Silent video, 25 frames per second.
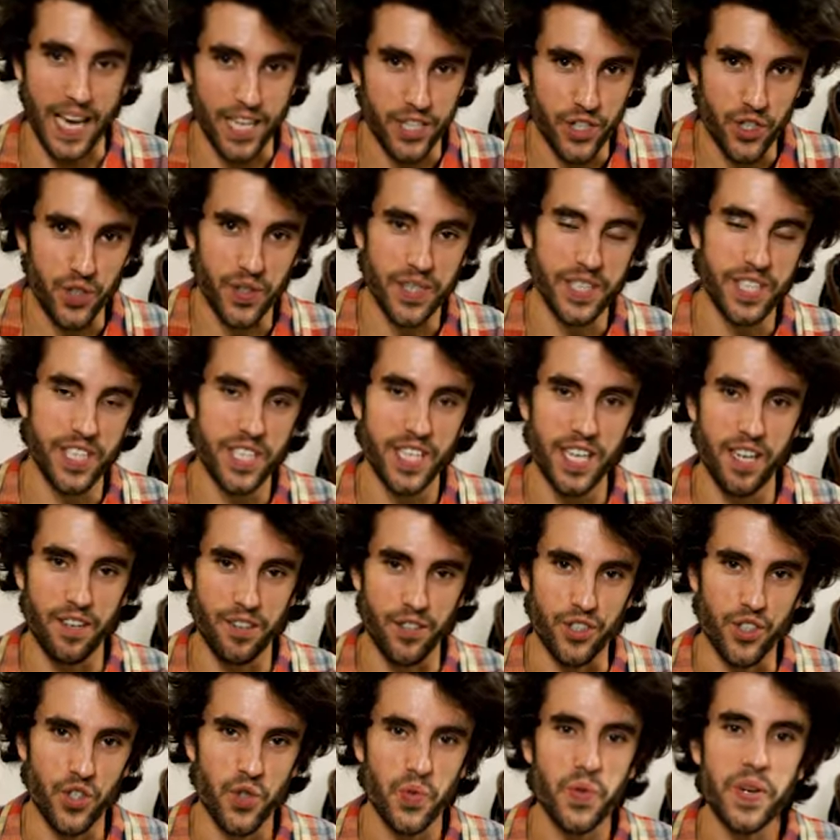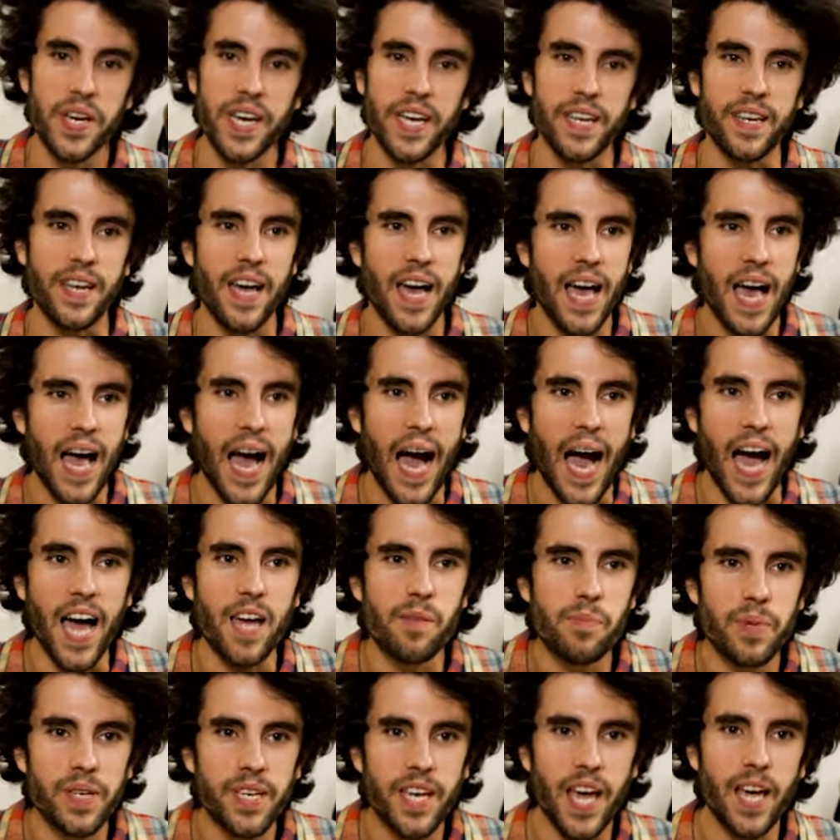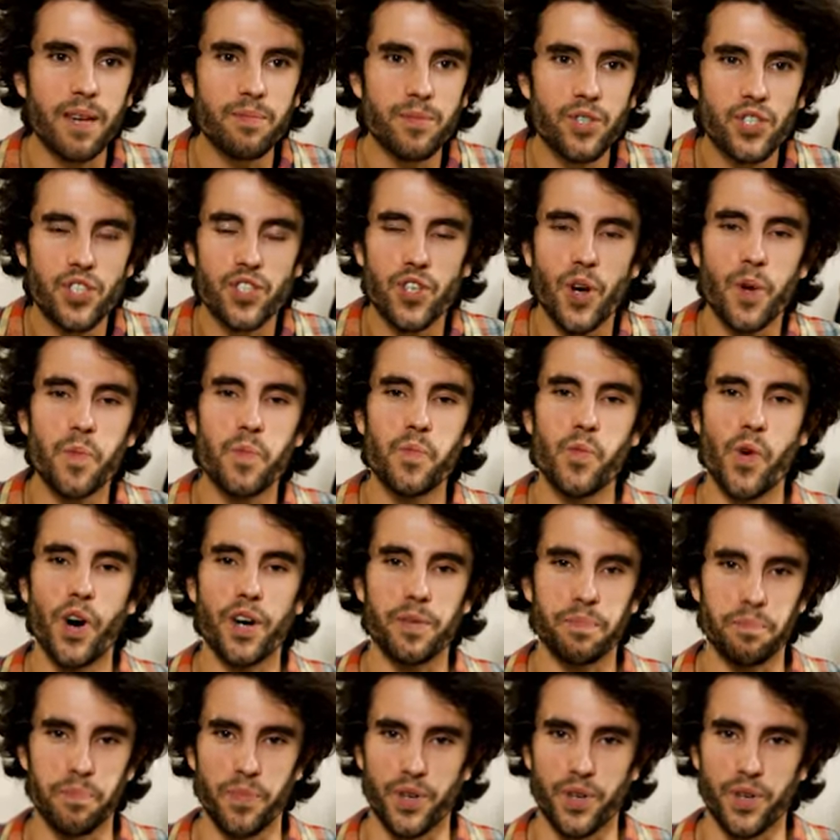as you can see on the screen, I became somewhat